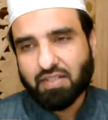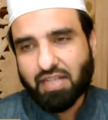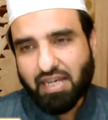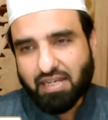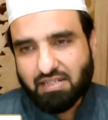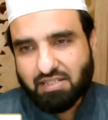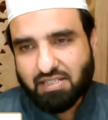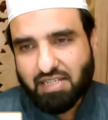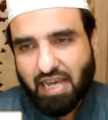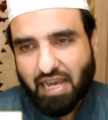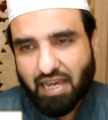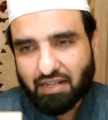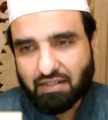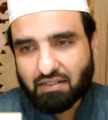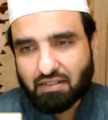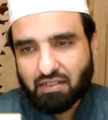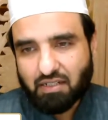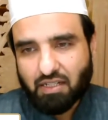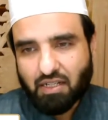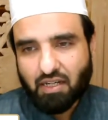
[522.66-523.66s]
they
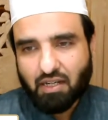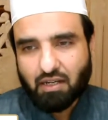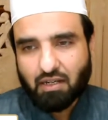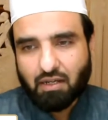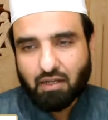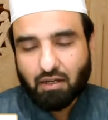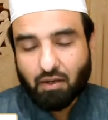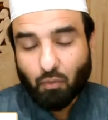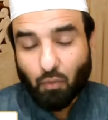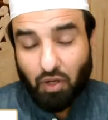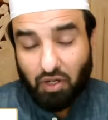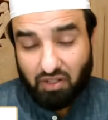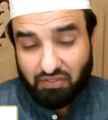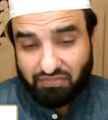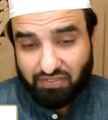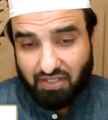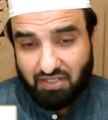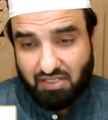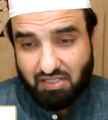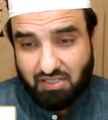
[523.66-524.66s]
said, one
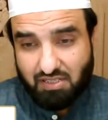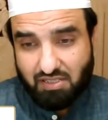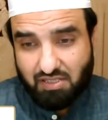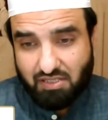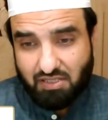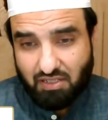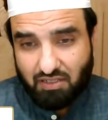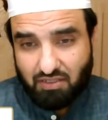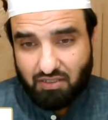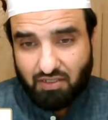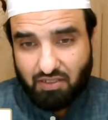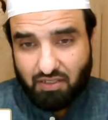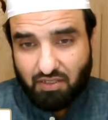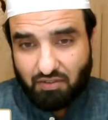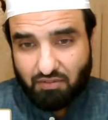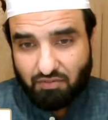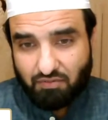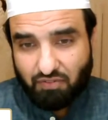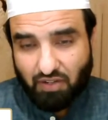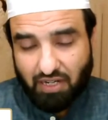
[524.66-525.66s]
of us
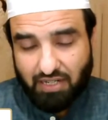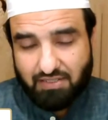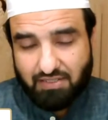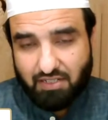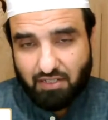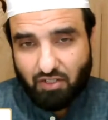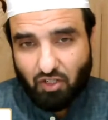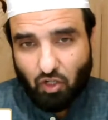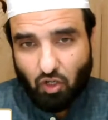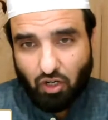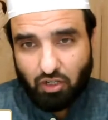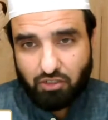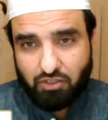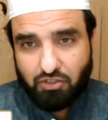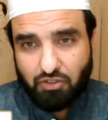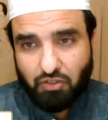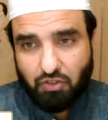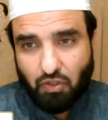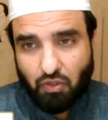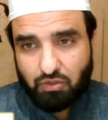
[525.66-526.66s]
finds it
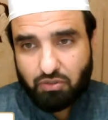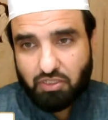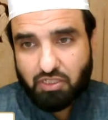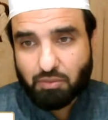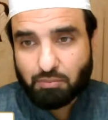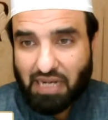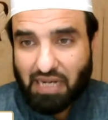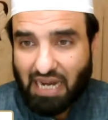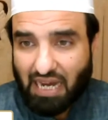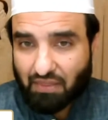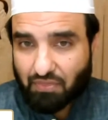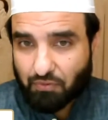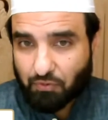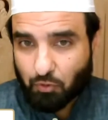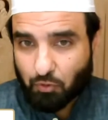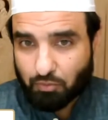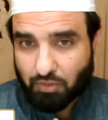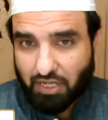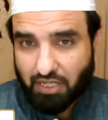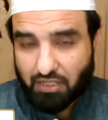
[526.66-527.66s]
hard to go to the
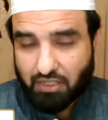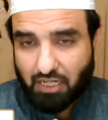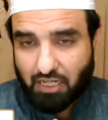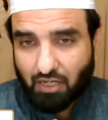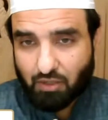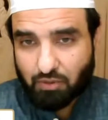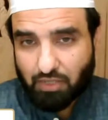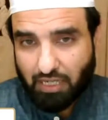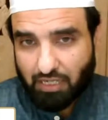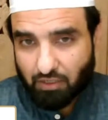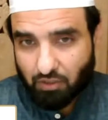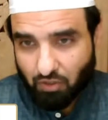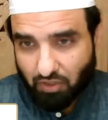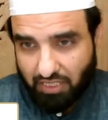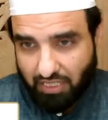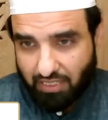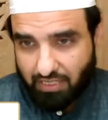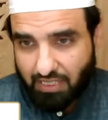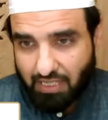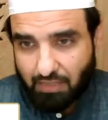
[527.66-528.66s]
bathroom right now, and
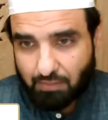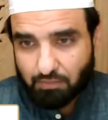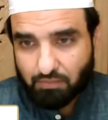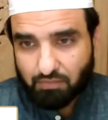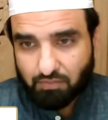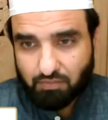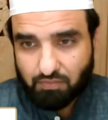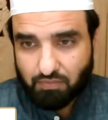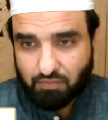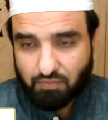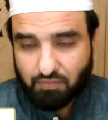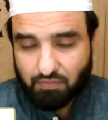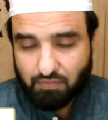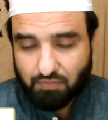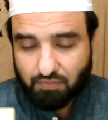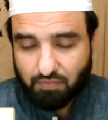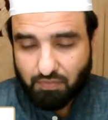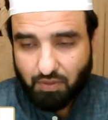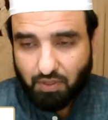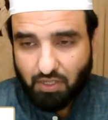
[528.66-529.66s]
look at him.
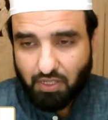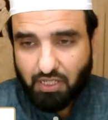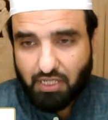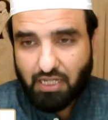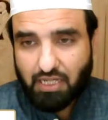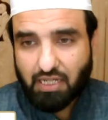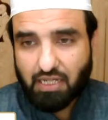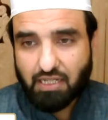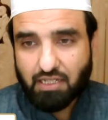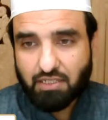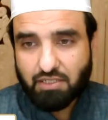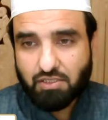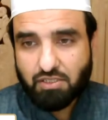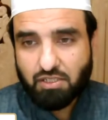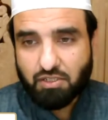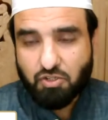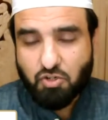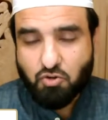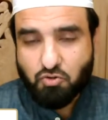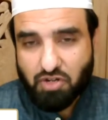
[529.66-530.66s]
He is
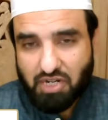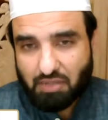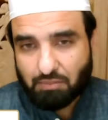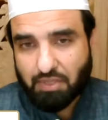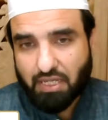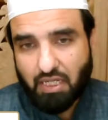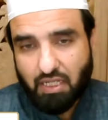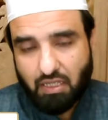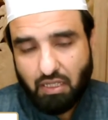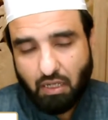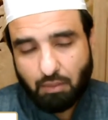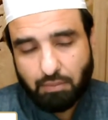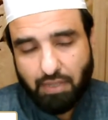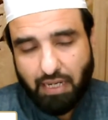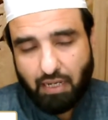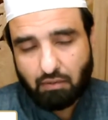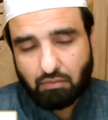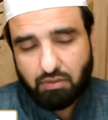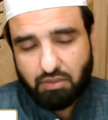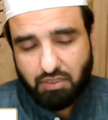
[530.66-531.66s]
dreaming
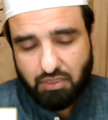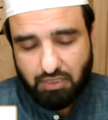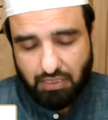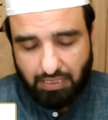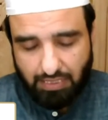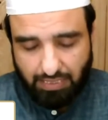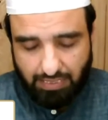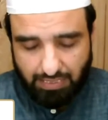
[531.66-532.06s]
about